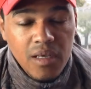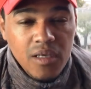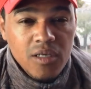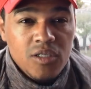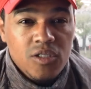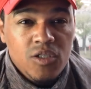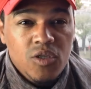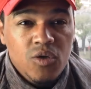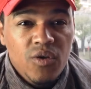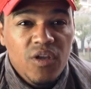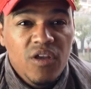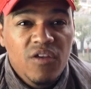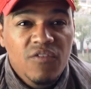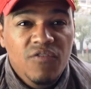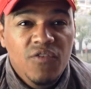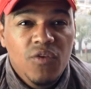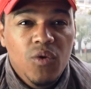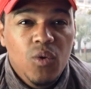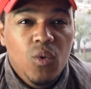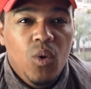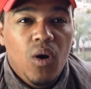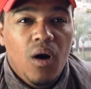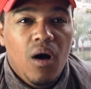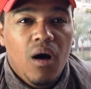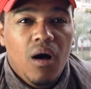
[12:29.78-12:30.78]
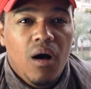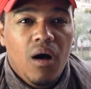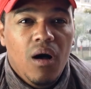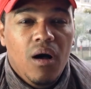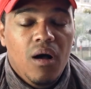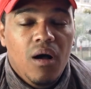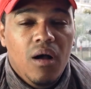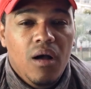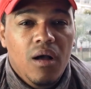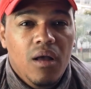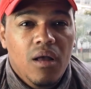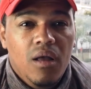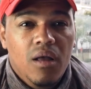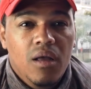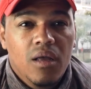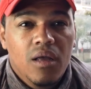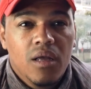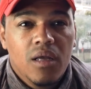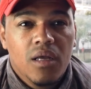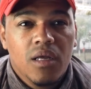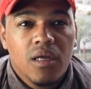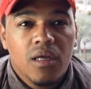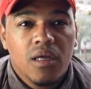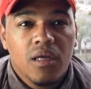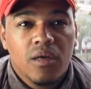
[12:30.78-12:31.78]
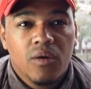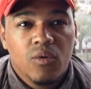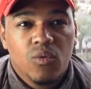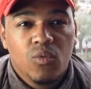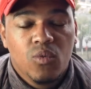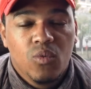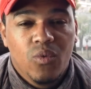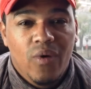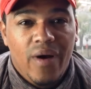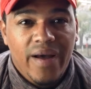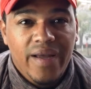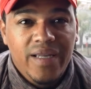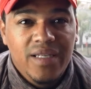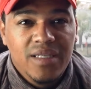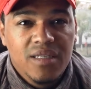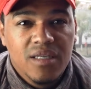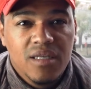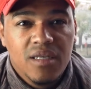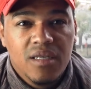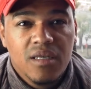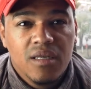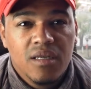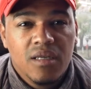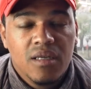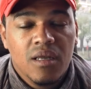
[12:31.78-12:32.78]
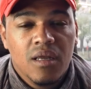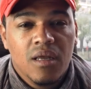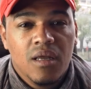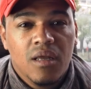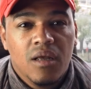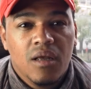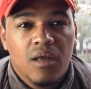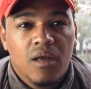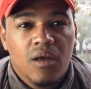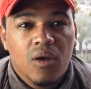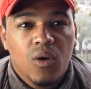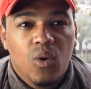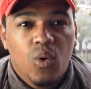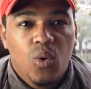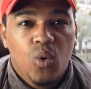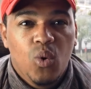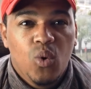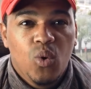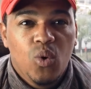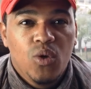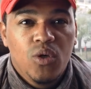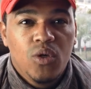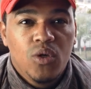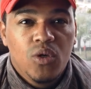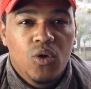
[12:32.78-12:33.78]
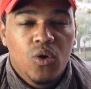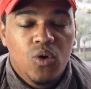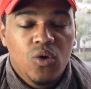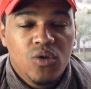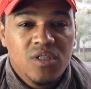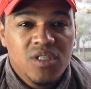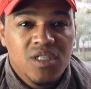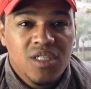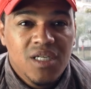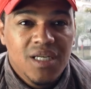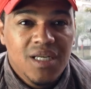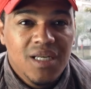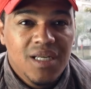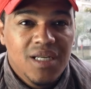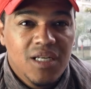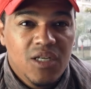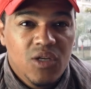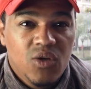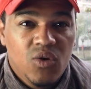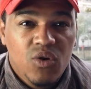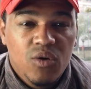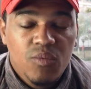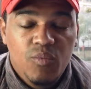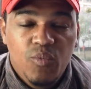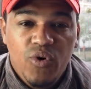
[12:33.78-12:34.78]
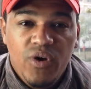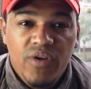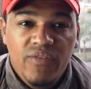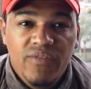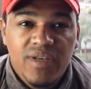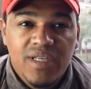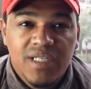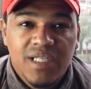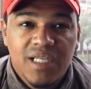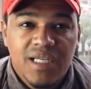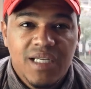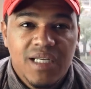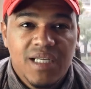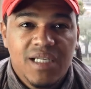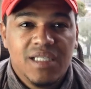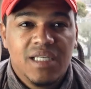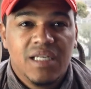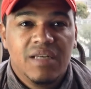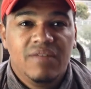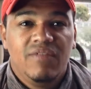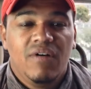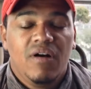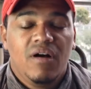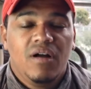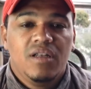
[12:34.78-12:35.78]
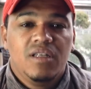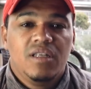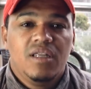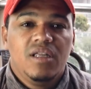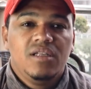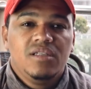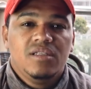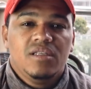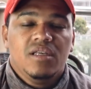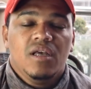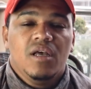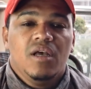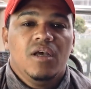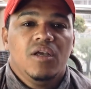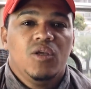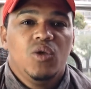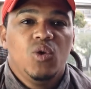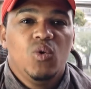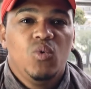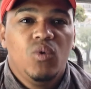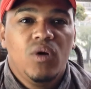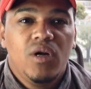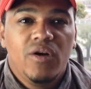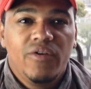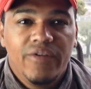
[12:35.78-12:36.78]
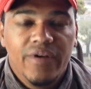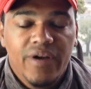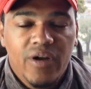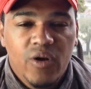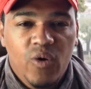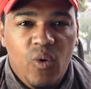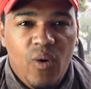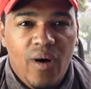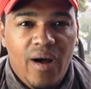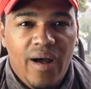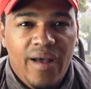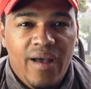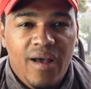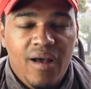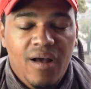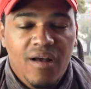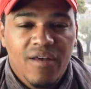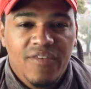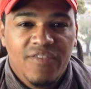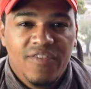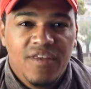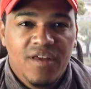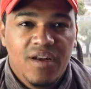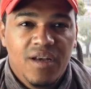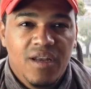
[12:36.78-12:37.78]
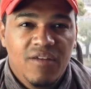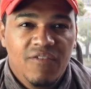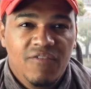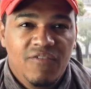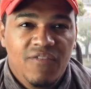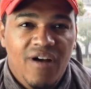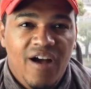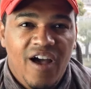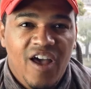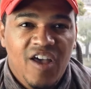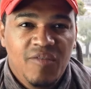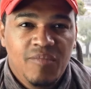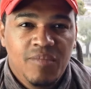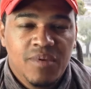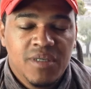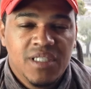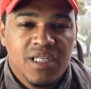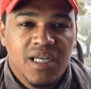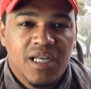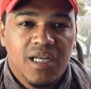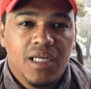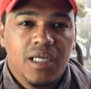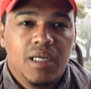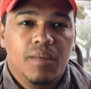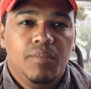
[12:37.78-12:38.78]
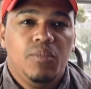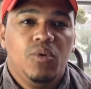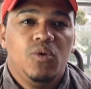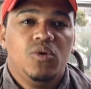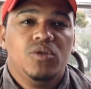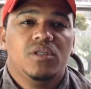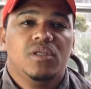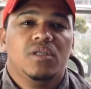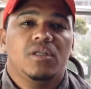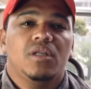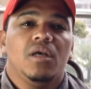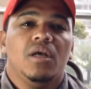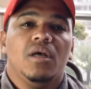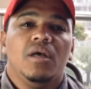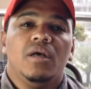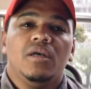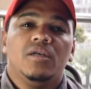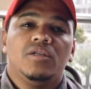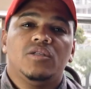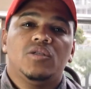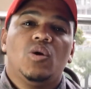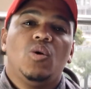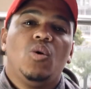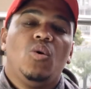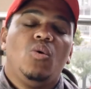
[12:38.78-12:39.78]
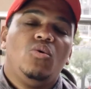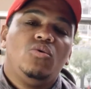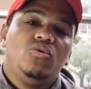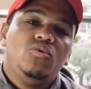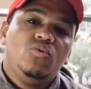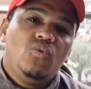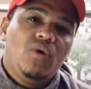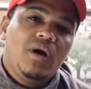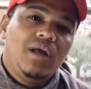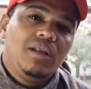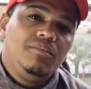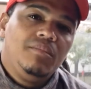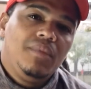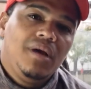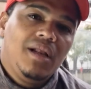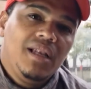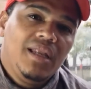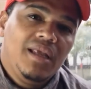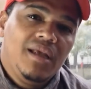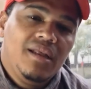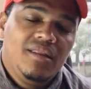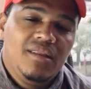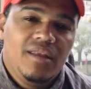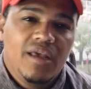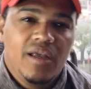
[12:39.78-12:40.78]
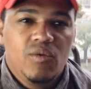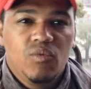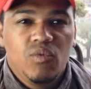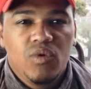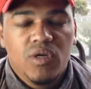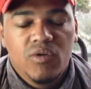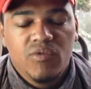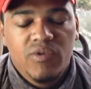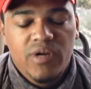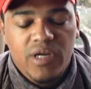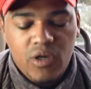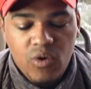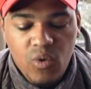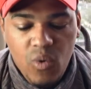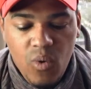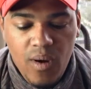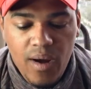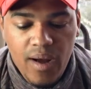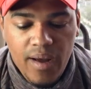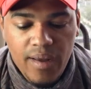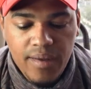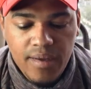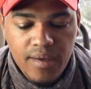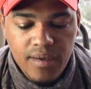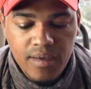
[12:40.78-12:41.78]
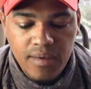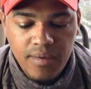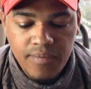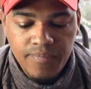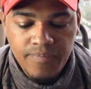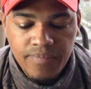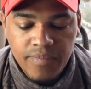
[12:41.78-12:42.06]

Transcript: So if you are white or considered not previously disadvantaged, you will require a 35% deposit. So on 1 million, they would require